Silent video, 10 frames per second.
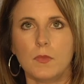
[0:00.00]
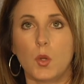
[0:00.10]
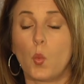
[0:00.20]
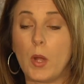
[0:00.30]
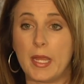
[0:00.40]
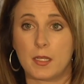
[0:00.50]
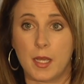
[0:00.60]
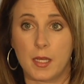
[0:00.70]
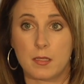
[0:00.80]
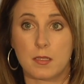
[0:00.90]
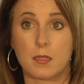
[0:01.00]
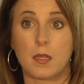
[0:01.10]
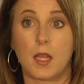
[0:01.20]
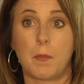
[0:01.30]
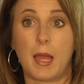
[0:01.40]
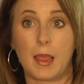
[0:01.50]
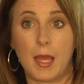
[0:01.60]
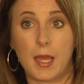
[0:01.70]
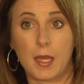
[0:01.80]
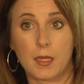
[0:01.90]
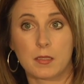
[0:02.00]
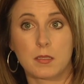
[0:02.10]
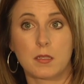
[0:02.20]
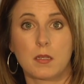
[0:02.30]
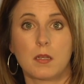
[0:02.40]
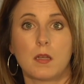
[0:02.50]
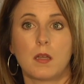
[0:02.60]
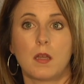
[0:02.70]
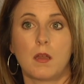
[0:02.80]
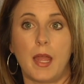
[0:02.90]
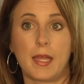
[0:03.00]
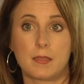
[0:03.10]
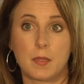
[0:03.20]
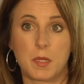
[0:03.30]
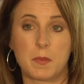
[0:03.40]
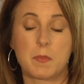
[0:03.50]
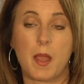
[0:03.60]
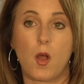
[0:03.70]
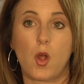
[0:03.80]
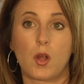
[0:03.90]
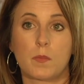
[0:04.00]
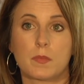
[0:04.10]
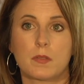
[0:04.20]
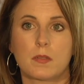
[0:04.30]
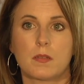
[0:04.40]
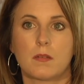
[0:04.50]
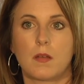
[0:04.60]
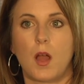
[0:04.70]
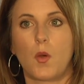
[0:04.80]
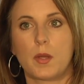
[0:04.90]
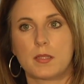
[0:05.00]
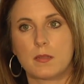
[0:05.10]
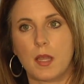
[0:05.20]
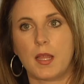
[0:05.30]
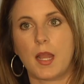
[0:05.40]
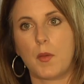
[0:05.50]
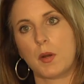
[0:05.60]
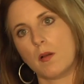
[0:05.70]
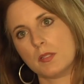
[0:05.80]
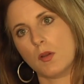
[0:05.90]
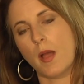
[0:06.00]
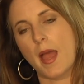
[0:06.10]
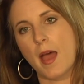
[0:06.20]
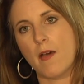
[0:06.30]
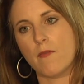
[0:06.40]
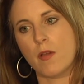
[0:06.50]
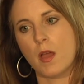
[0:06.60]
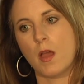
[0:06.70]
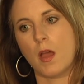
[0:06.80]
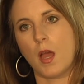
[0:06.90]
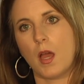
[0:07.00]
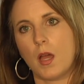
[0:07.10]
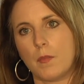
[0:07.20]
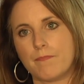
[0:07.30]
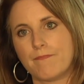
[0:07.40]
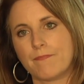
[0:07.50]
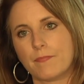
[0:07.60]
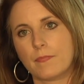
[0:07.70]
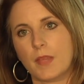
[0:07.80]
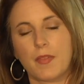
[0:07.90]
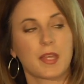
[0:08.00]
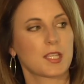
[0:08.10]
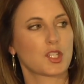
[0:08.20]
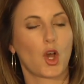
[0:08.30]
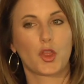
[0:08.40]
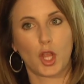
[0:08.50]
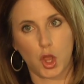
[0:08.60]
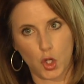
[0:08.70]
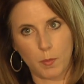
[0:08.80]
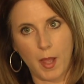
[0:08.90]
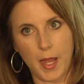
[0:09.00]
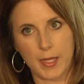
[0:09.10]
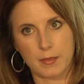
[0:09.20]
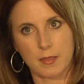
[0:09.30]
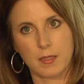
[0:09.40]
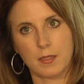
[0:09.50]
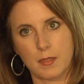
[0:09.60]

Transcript: weakness in my legs and sometimes my arms, always. And I would also have, I think it's called the Lermite